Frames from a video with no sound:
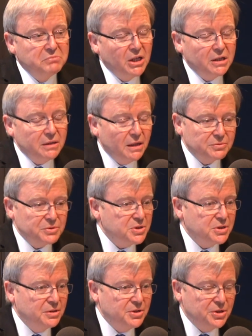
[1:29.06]
No, I'll
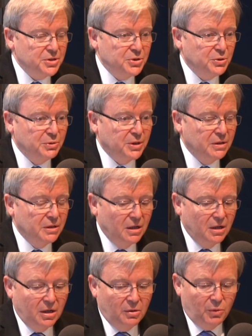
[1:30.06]
just continue doing
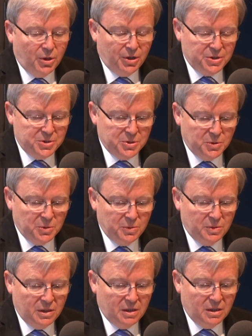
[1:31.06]
what I
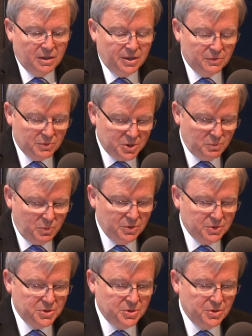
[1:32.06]
do in
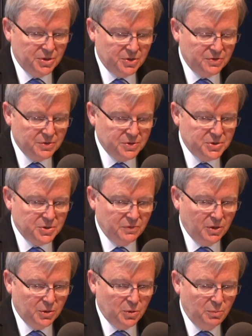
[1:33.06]
response to the interests
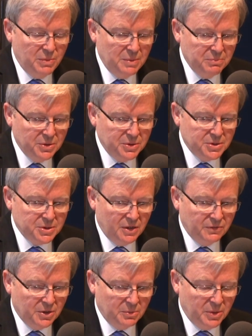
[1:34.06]
of local members.
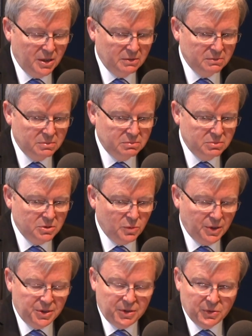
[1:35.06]
I've got about
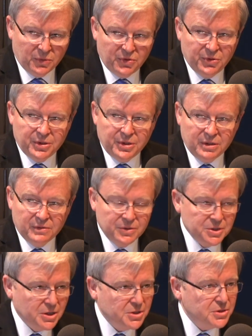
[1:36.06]
20 or 30
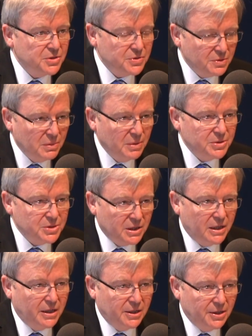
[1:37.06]
invitations from members
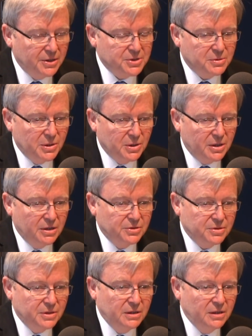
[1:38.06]
and candidates around the
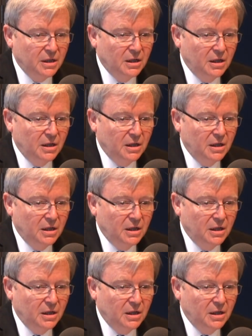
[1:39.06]
country.